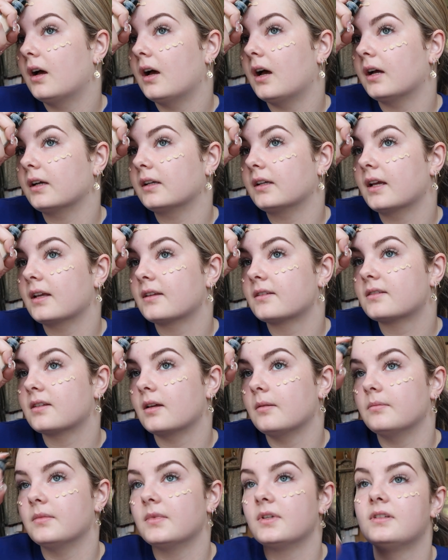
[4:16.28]
and get
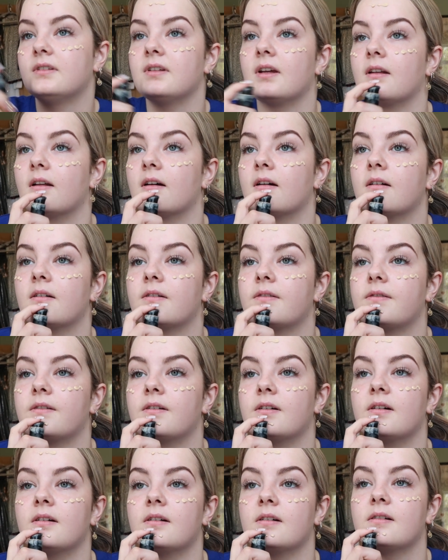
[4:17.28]
some dinner
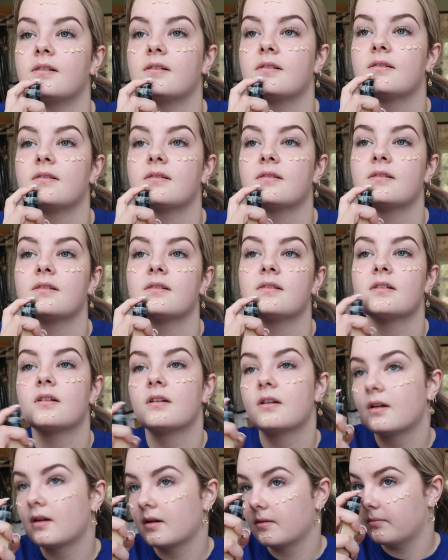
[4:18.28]
for
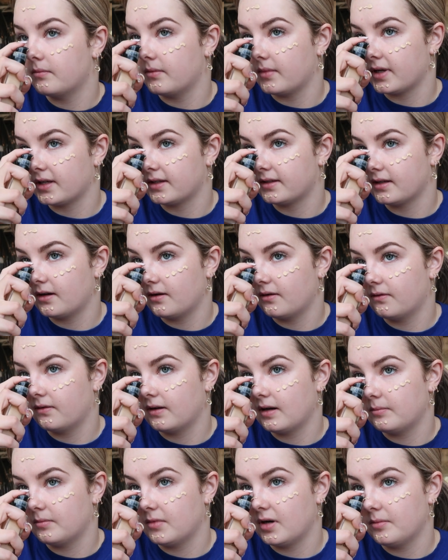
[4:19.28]
myself
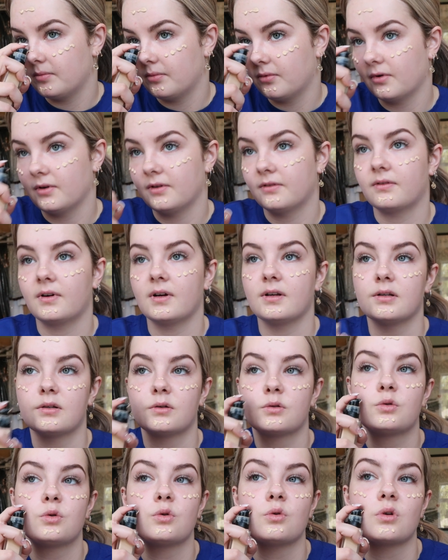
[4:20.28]
and my boyfriend
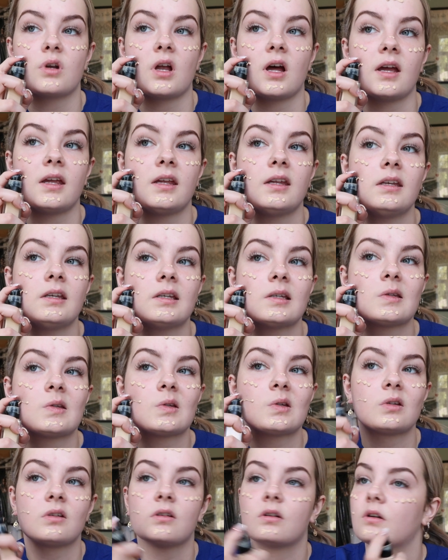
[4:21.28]

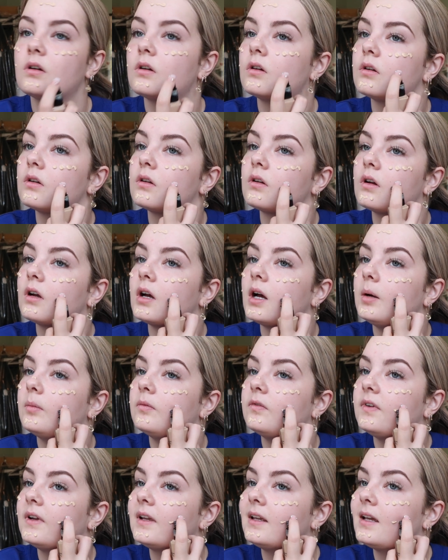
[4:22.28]
tonight.
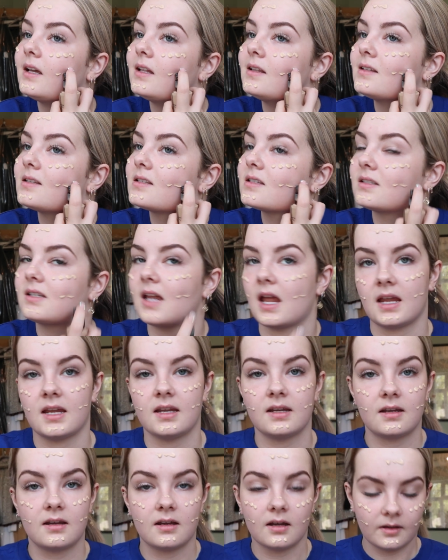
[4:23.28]
I'm thinking
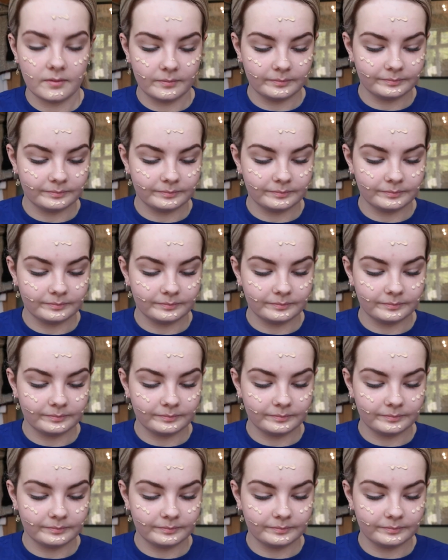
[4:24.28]
steak,